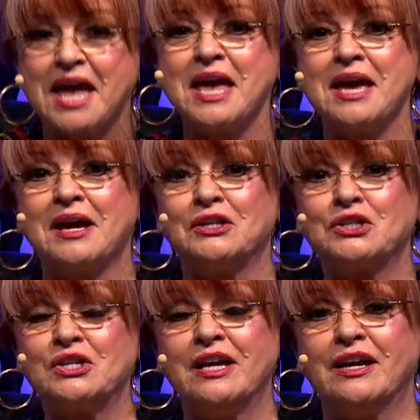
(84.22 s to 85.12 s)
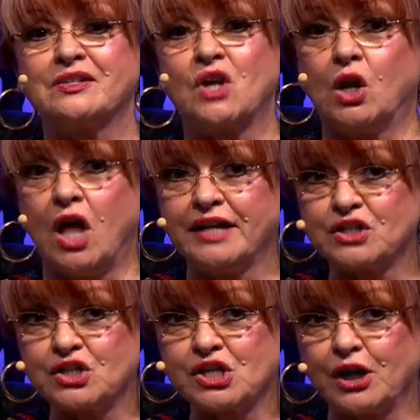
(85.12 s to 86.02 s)
And she has a lot
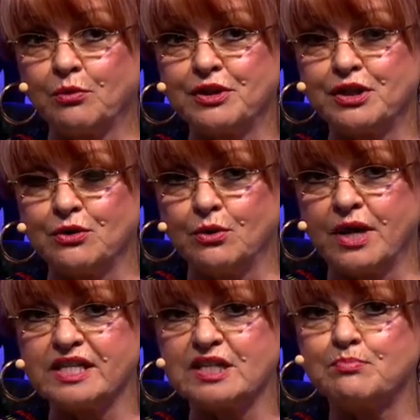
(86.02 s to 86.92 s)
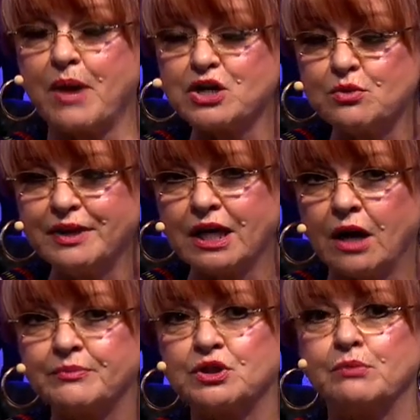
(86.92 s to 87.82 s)
to share with you, especially when it
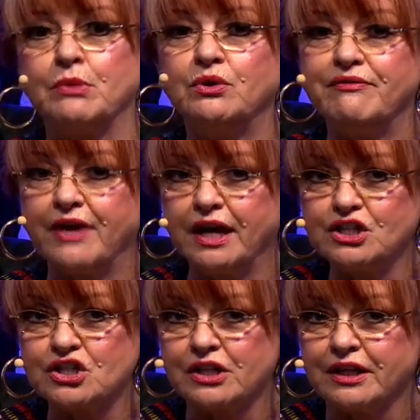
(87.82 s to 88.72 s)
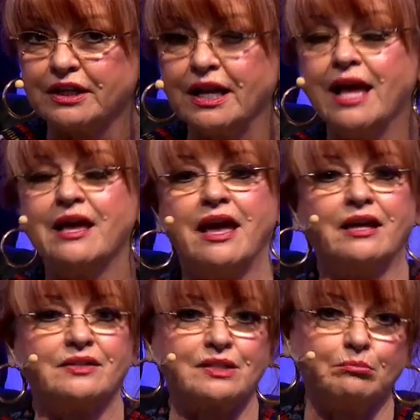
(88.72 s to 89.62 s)
comes to motivation
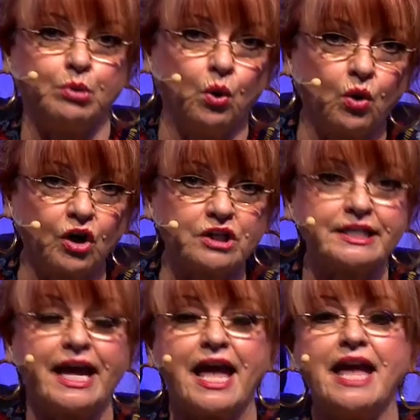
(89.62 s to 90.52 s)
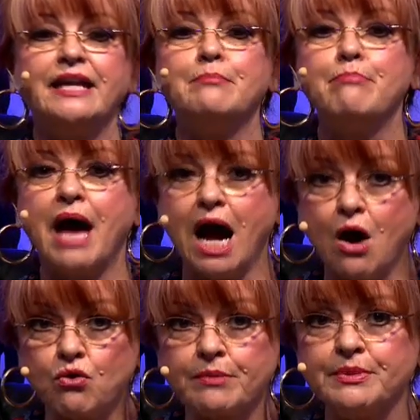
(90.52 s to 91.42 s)
and support and
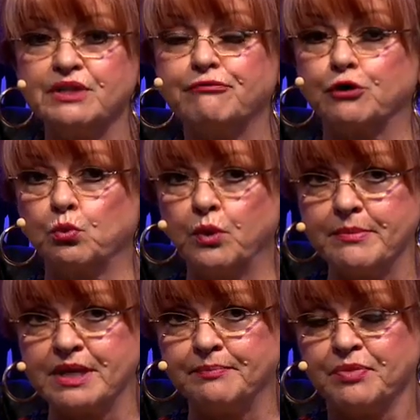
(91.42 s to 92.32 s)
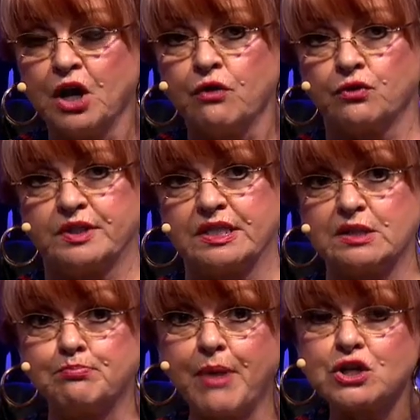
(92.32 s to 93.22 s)
empowerment for women. There's a
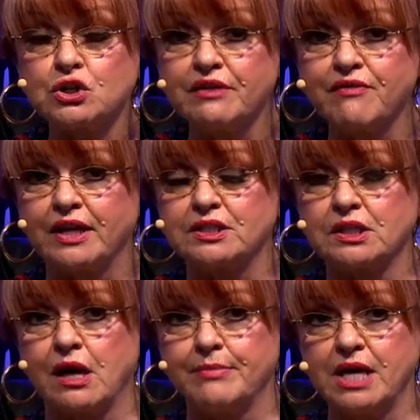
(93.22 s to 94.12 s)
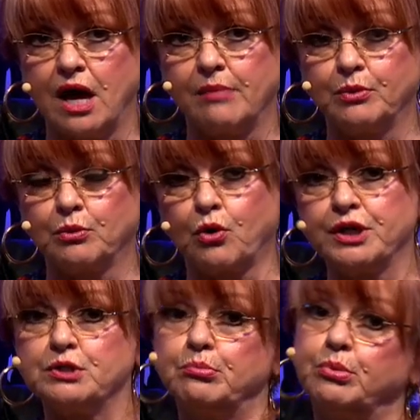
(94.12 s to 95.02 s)
special event coming up, and we're going
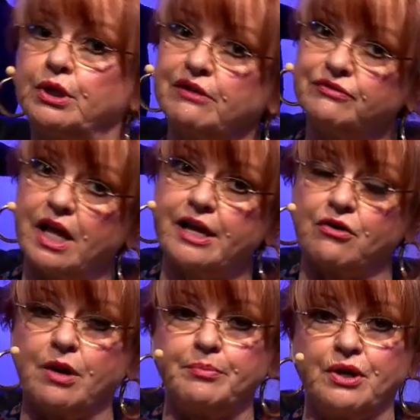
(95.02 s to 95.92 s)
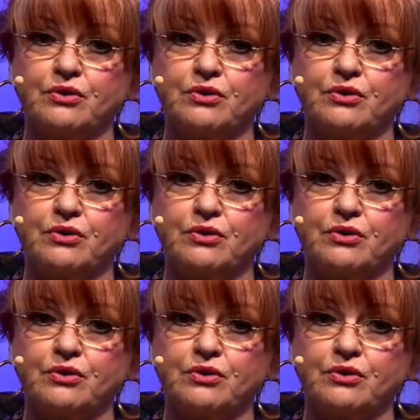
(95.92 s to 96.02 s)
to put our flyer up here